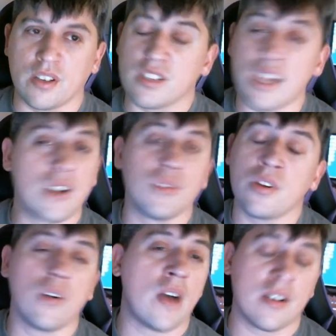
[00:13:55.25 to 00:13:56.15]
because I don't
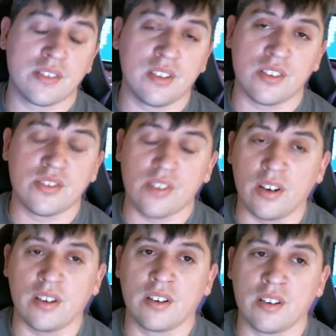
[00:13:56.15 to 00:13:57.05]
know how it's going to
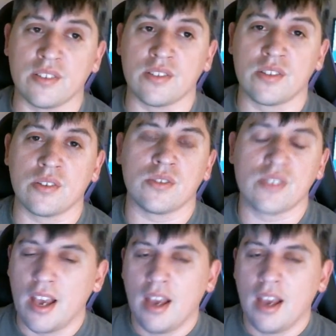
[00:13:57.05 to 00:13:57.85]
start, because there's